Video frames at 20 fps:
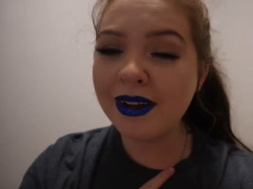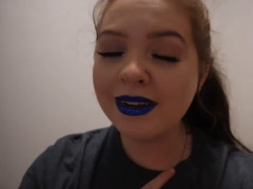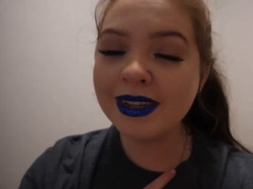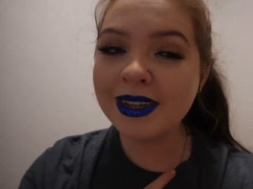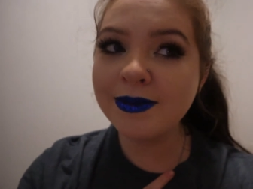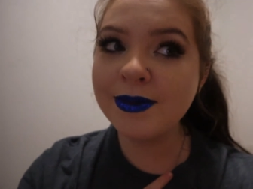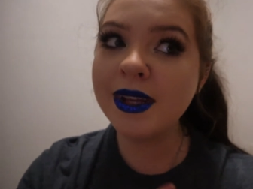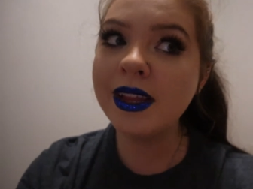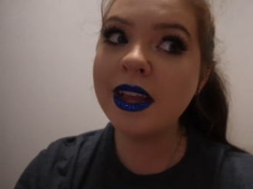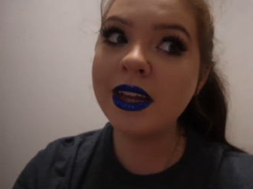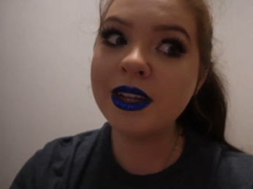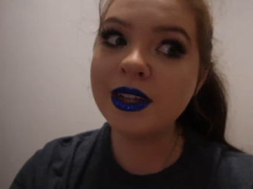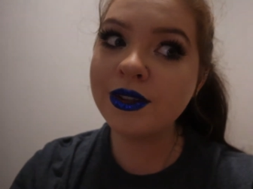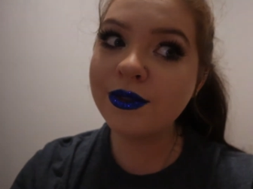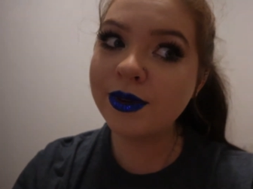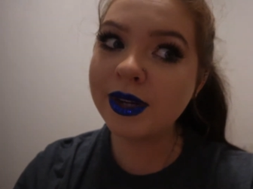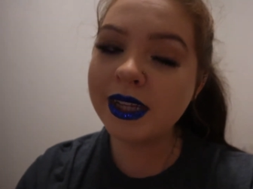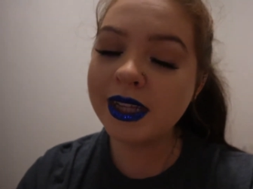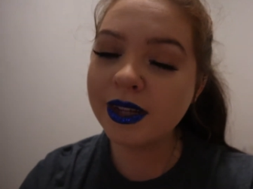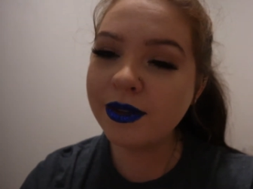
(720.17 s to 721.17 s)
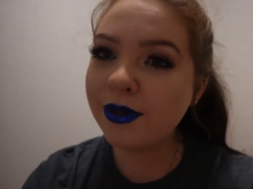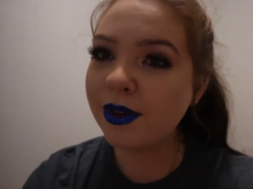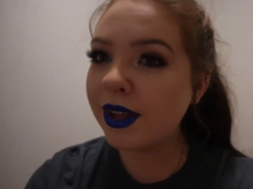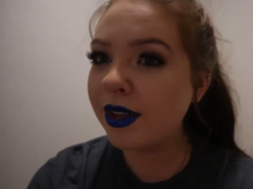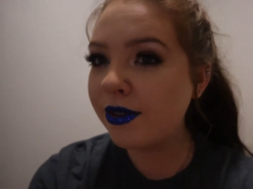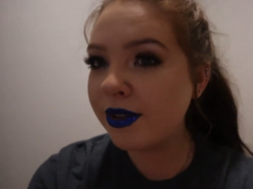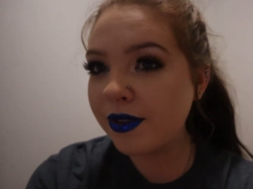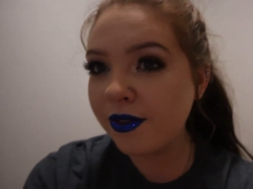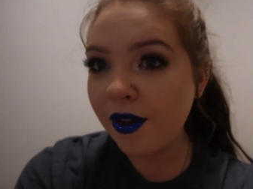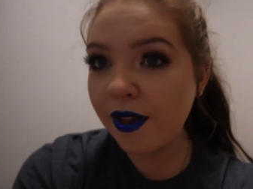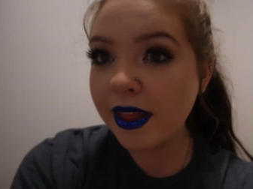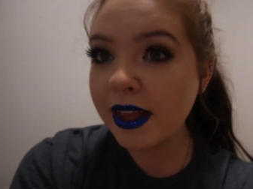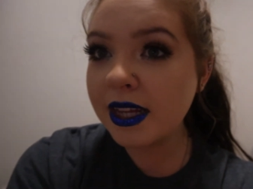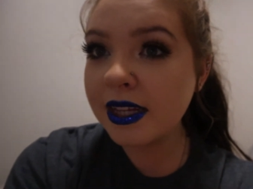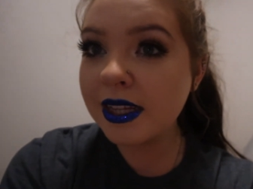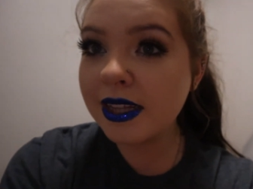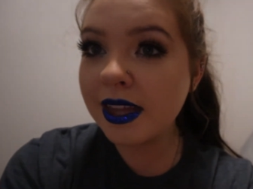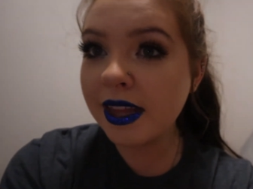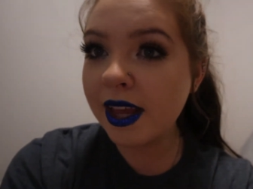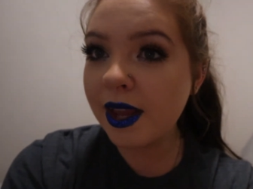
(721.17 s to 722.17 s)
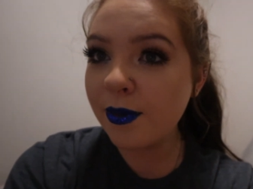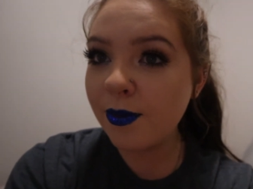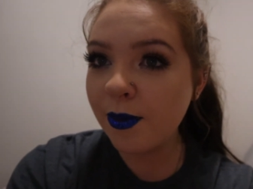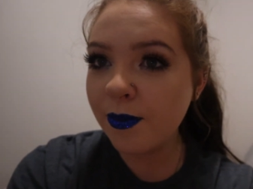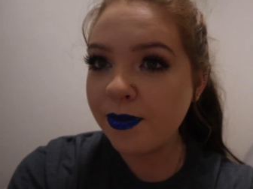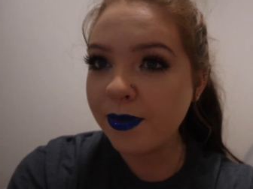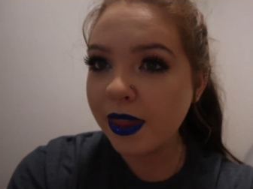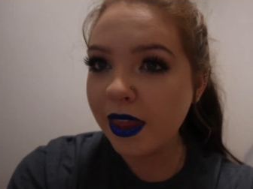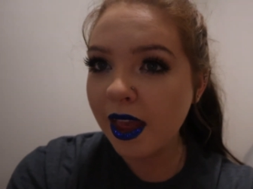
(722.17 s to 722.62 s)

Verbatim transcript: on to me, like squeezing while he was falling asleep,